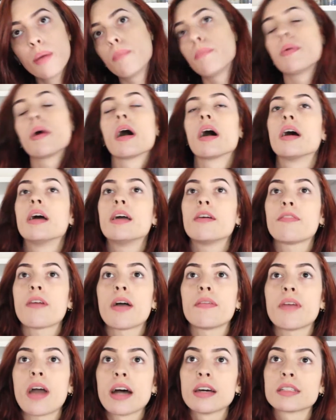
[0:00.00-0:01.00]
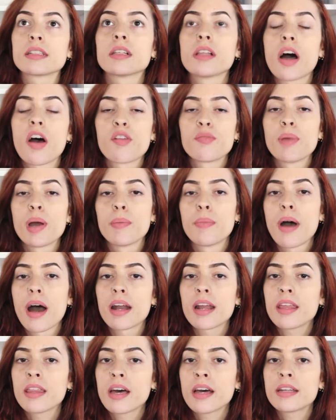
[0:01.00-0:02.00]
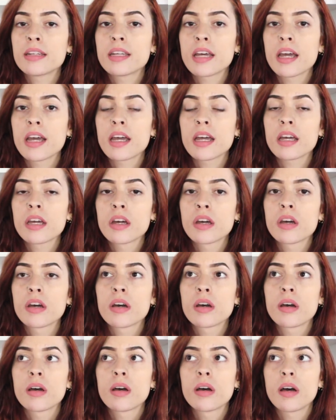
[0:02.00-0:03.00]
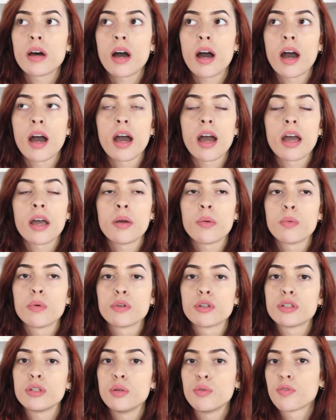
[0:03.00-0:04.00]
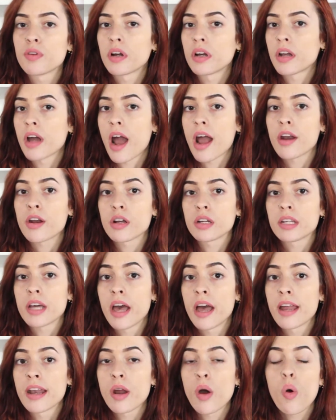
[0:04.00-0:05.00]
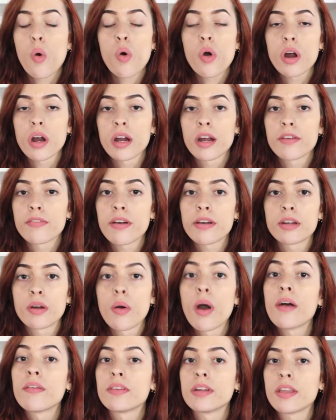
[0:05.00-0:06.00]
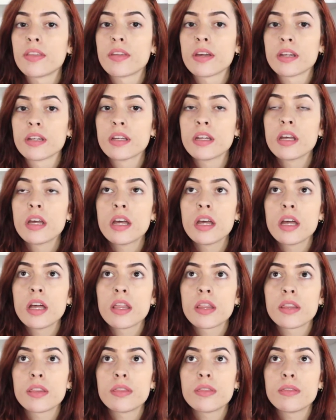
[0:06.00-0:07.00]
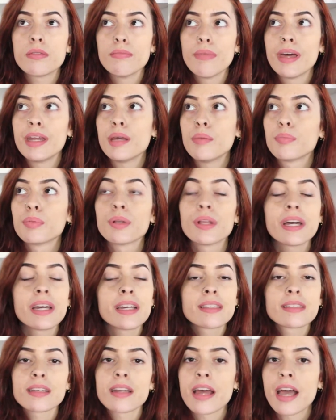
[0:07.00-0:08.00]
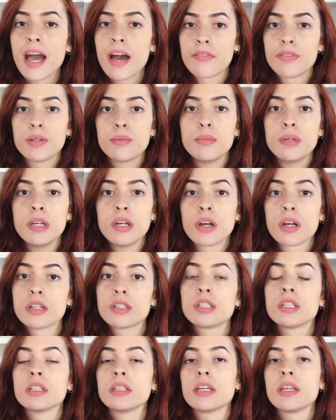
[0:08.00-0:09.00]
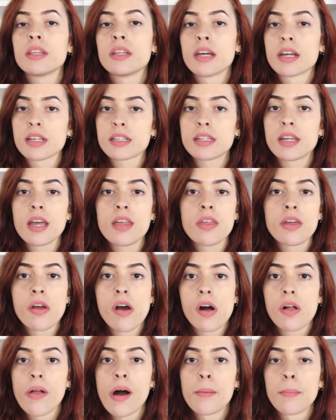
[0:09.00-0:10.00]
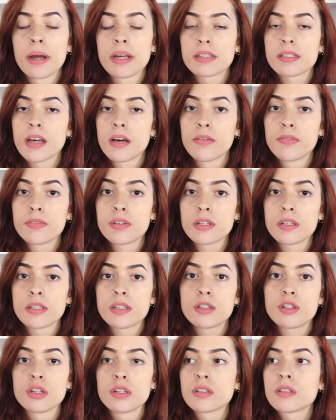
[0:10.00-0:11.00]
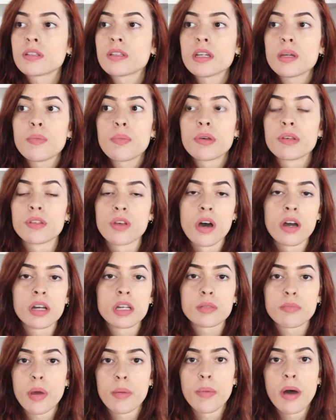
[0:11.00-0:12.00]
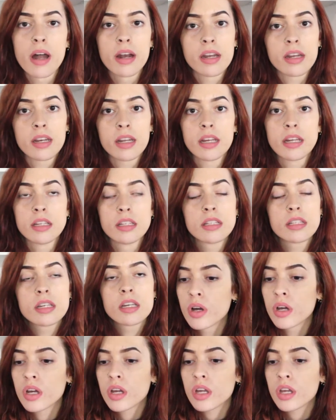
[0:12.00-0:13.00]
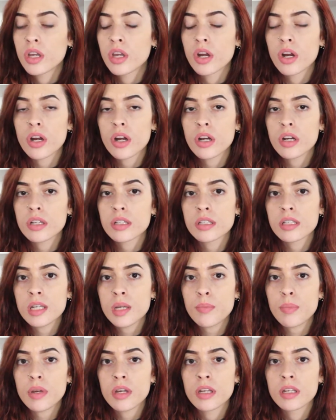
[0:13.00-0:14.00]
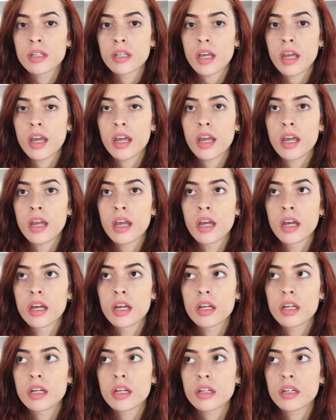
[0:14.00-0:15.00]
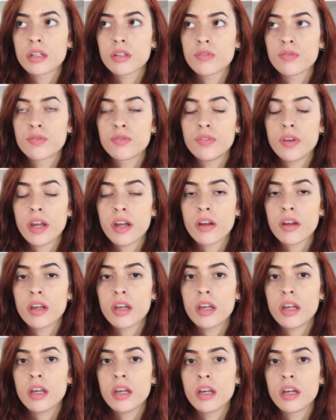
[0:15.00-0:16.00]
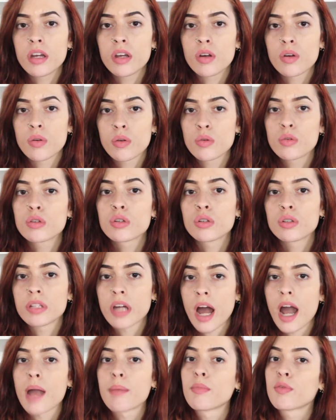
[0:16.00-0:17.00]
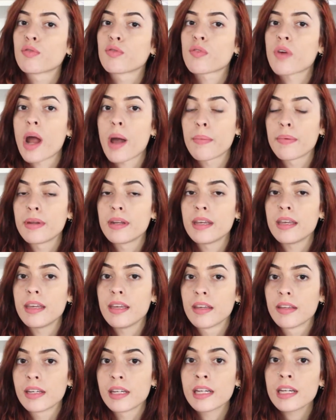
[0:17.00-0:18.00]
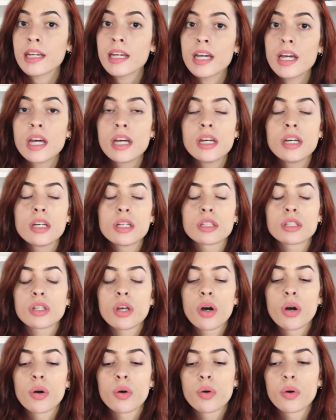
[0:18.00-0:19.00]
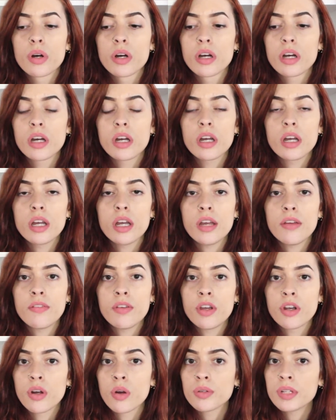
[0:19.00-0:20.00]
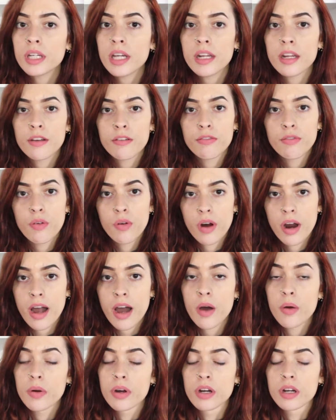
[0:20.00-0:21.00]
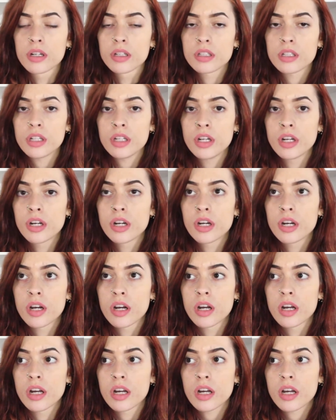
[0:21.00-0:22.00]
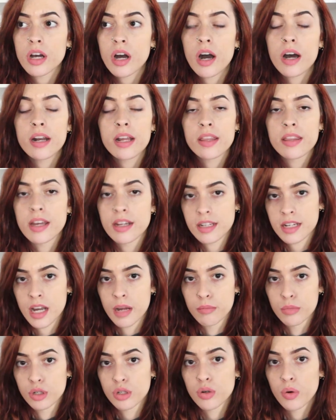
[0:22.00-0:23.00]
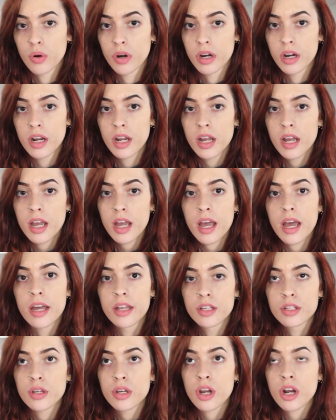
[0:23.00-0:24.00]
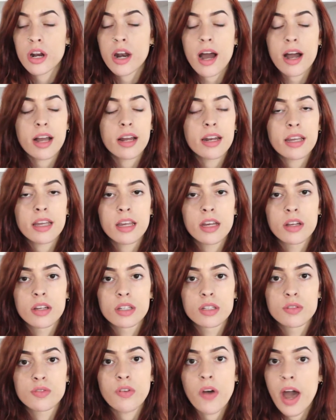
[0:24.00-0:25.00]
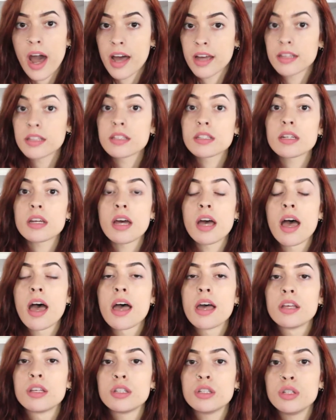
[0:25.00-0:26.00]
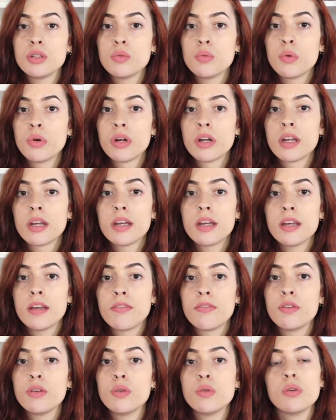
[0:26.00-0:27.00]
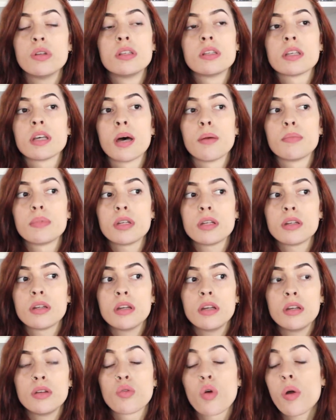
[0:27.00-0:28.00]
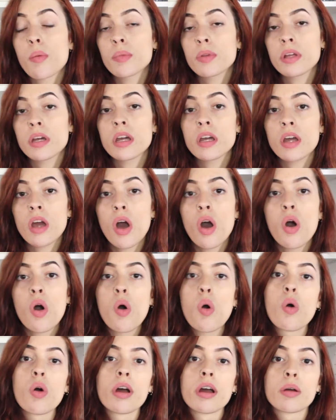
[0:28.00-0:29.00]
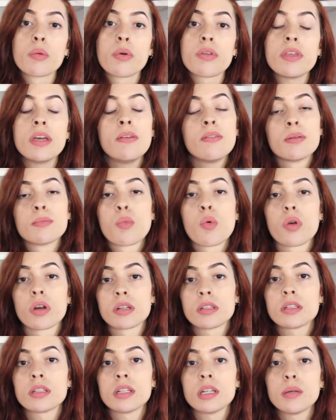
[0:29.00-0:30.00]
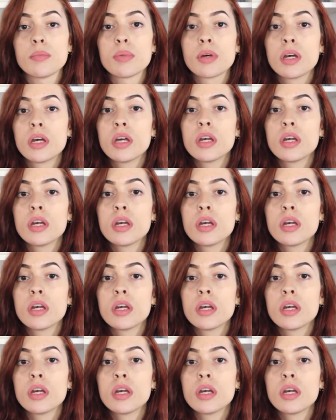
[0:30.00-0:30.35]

but if I've asked a lot of my body that day, I will shoot for 9 or 10, or if I don't have any place that I have to be urgently the next day, then I'll allow myself to just sleep as long as my body needs. Your sleep is a very crucial time of rapid healing, so if you're only getting 4 hours, you're cutting that time short, and so you're not going to heal as fast as you would if you had slept normally or with even more sleep.